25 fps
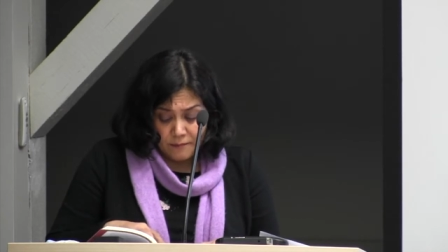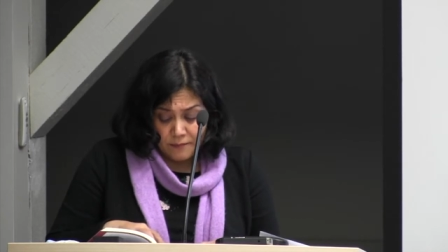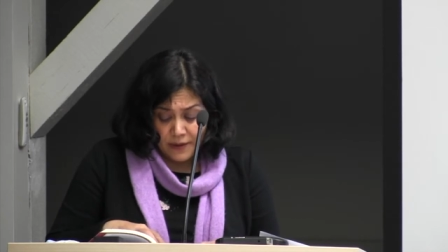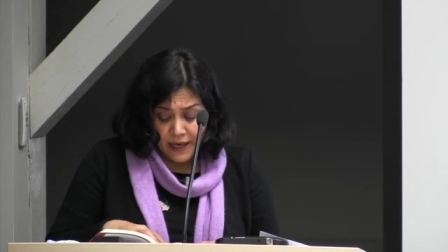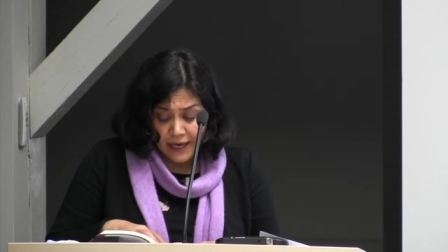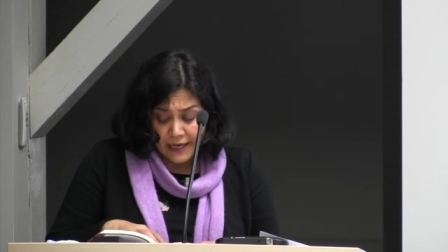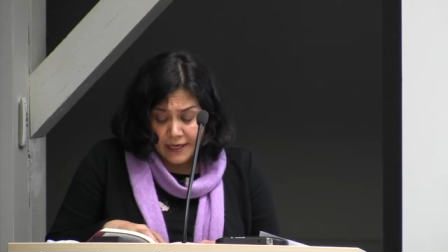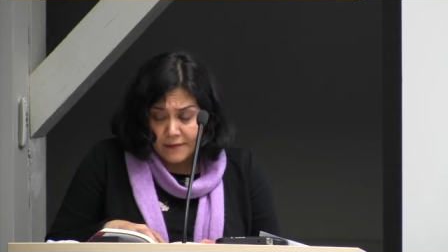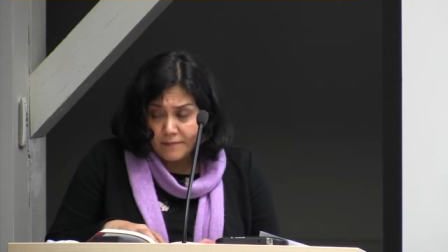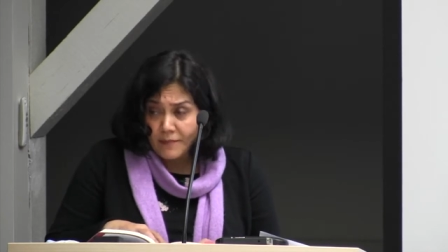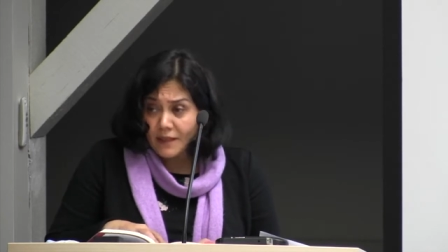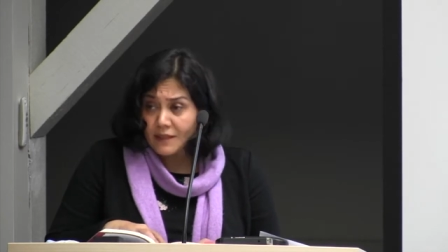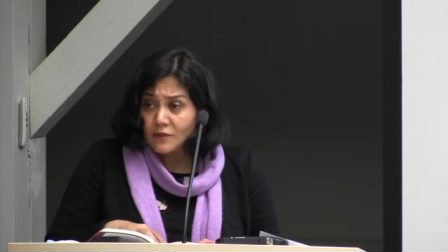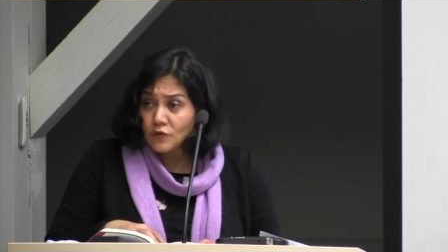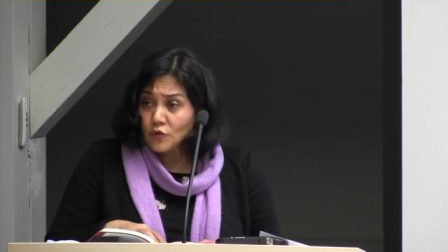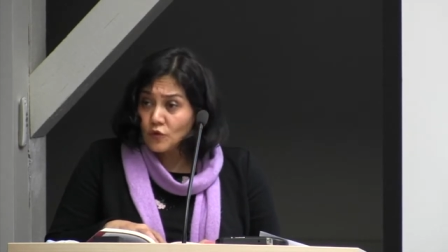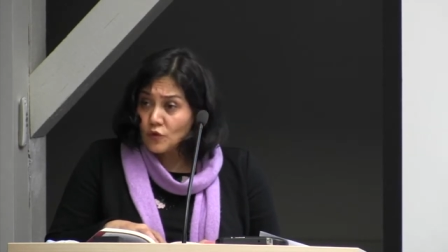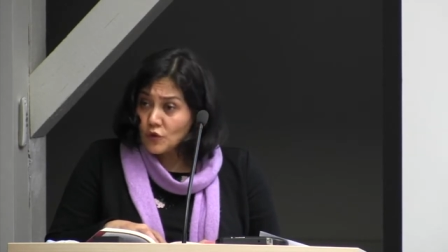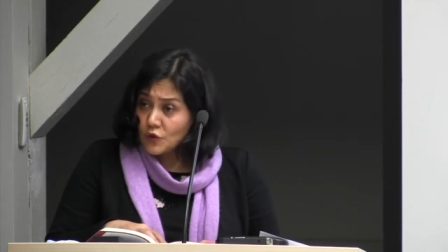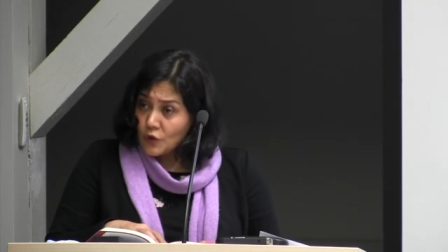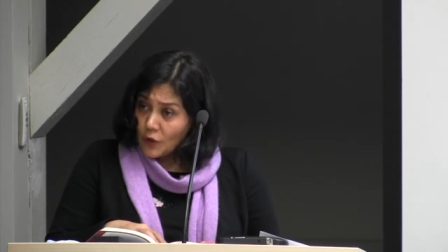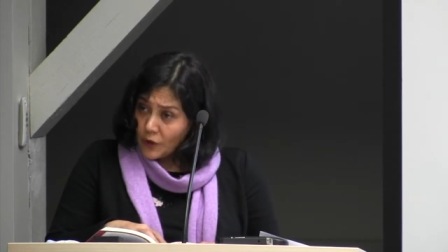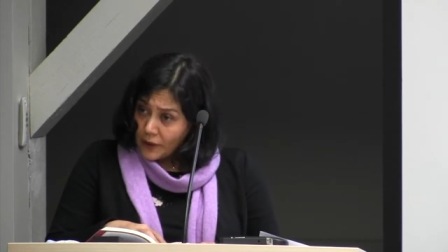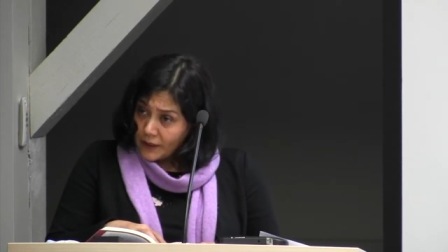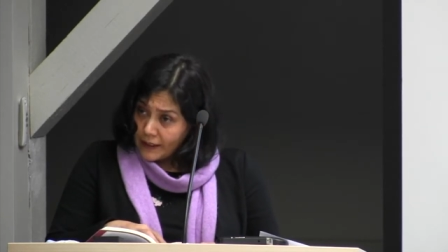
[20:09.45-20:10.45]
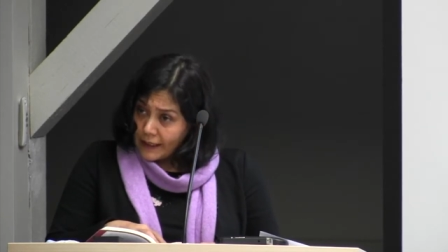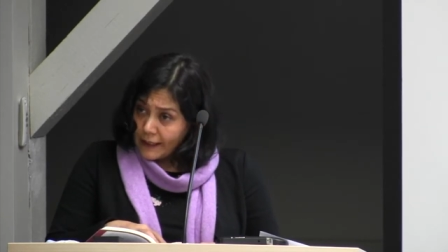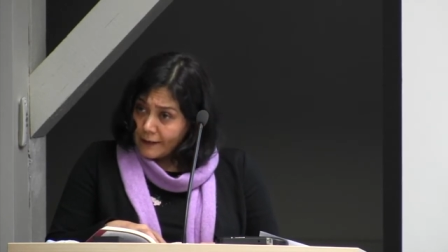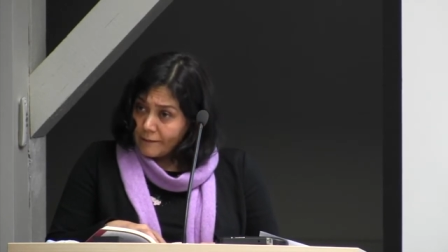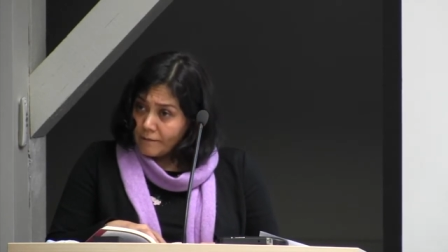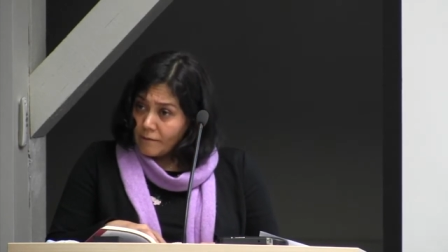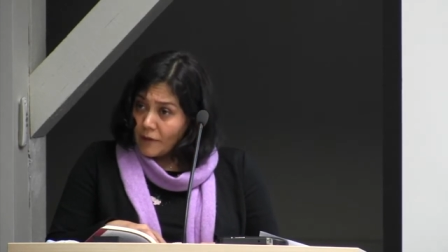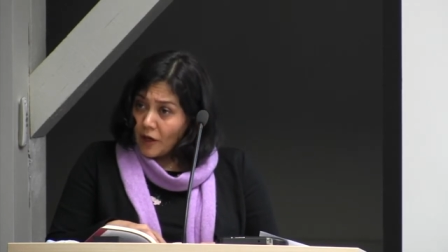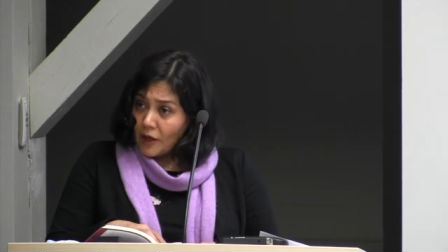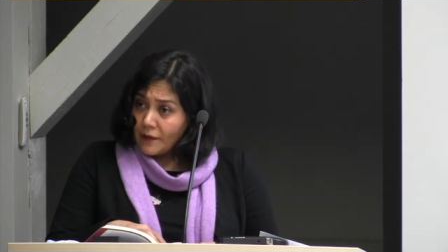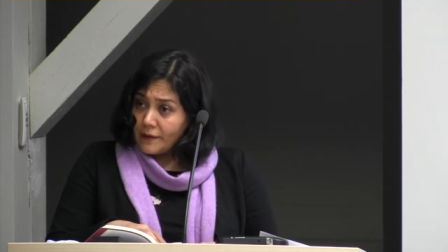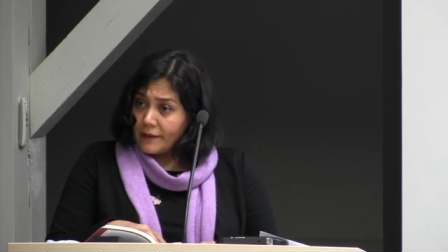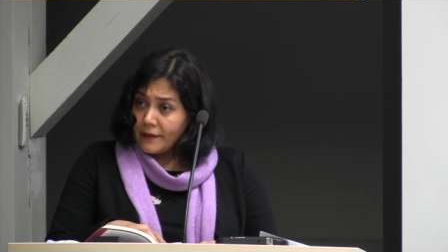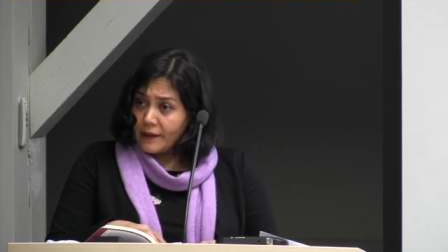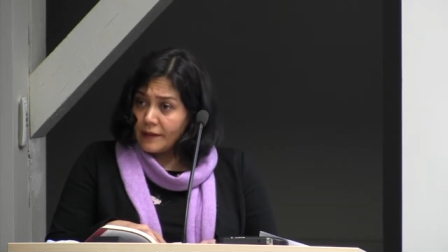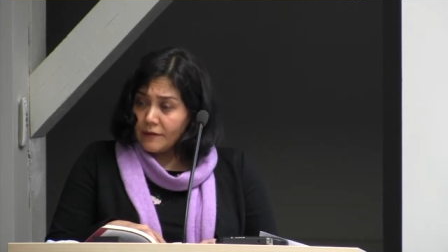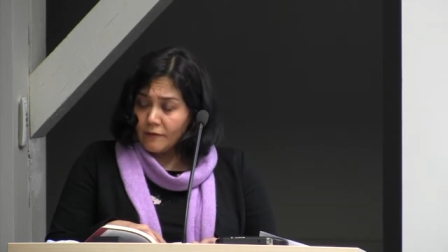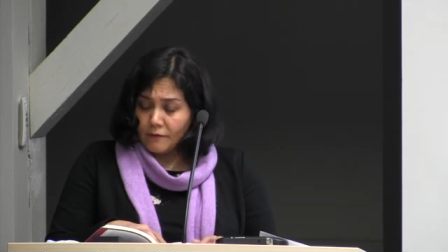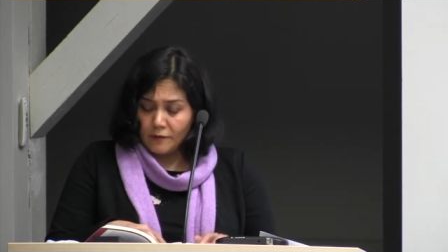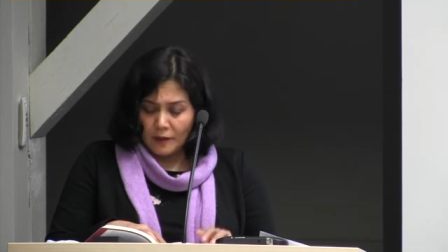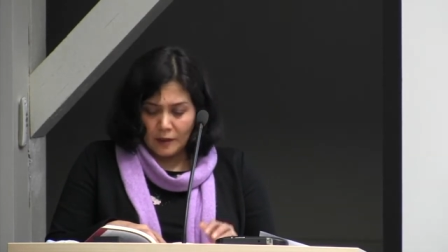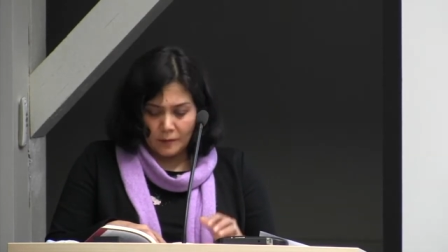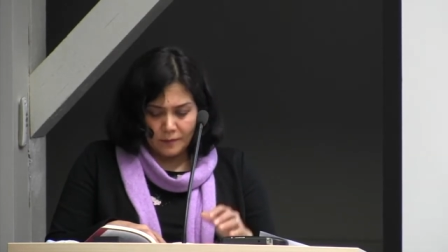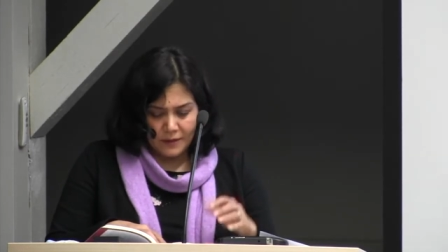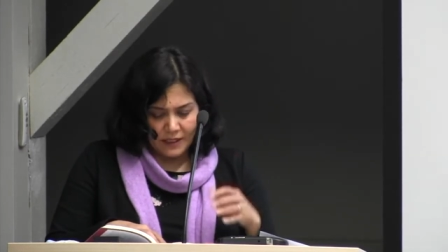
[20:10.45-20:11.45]
Payment to surrogate mother
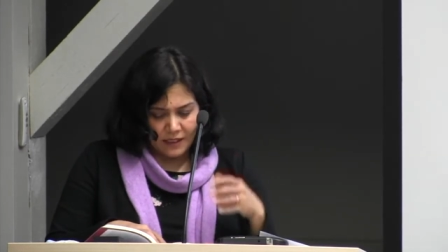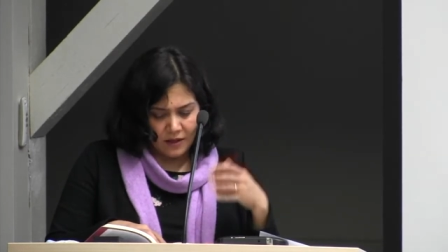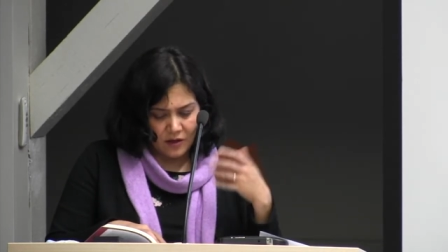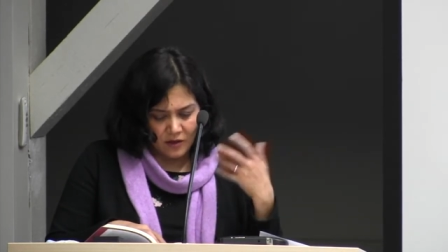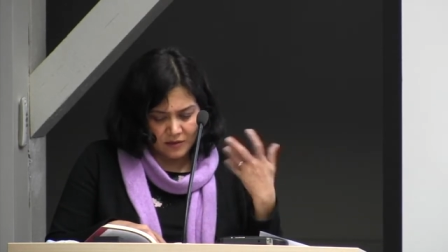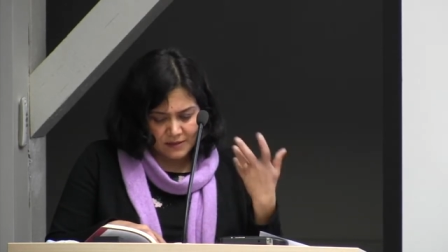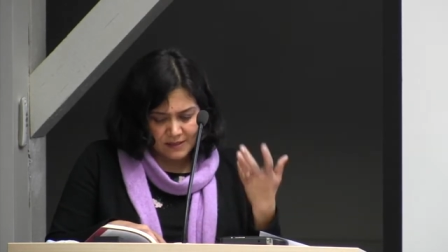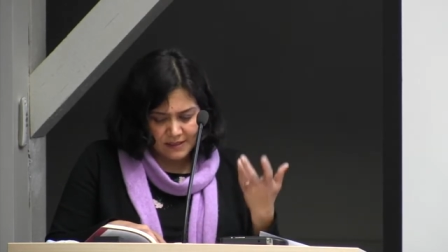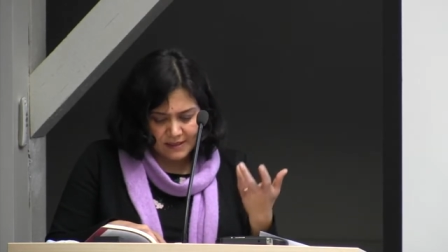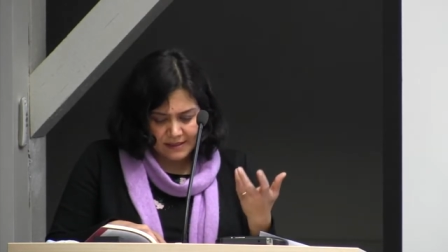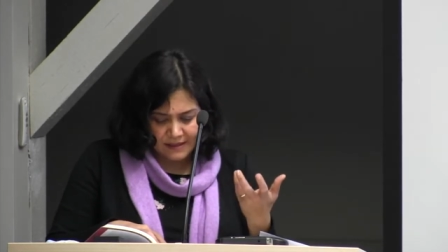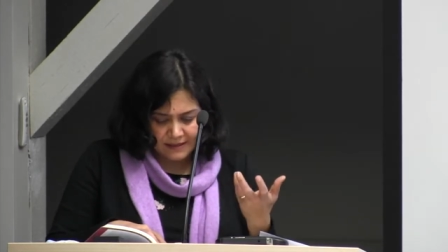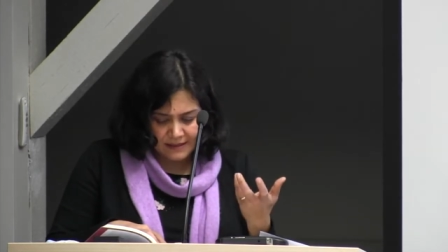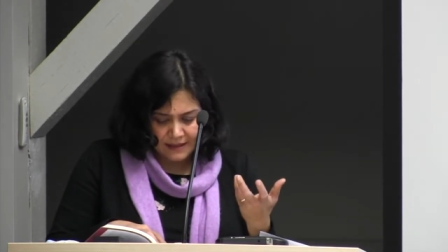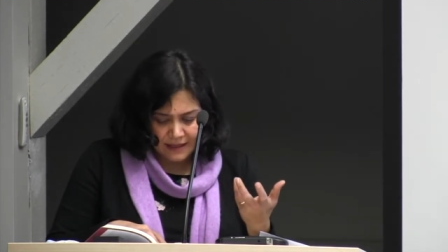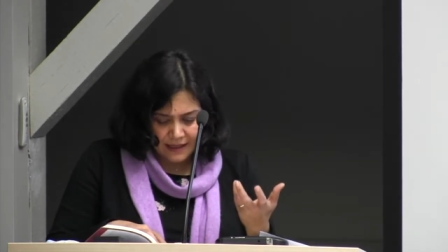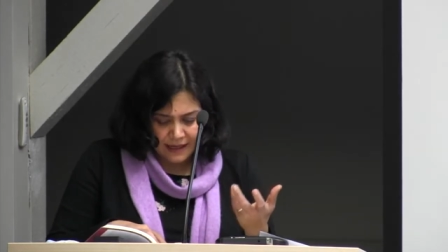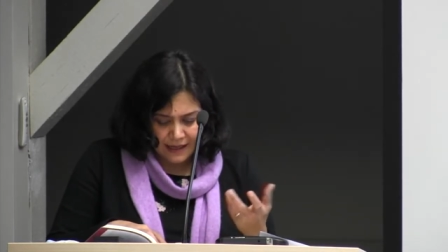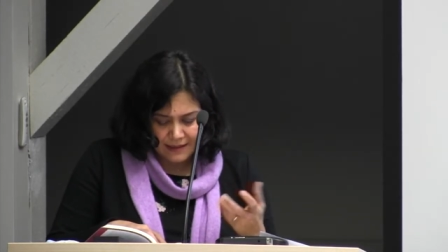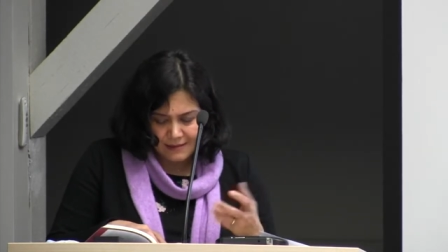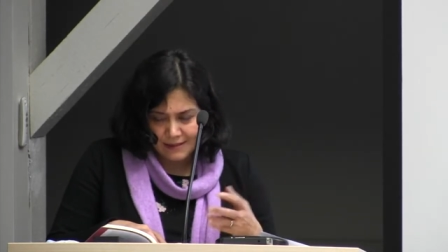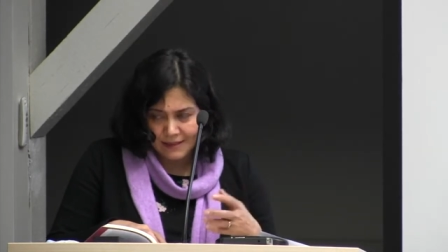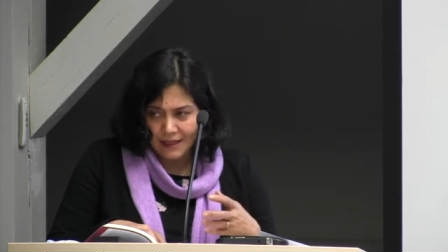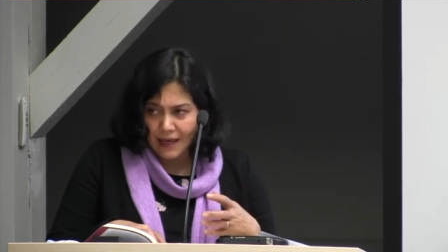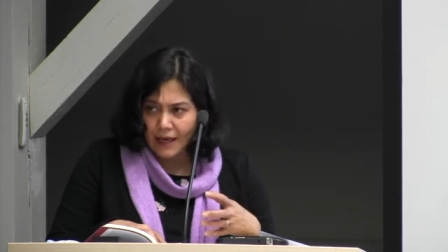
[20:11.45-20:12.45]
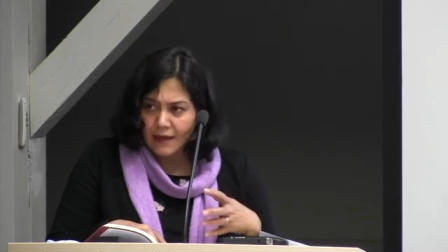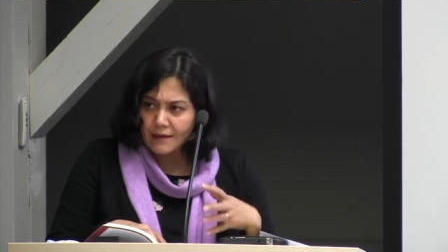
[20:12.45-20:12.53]
will be considered as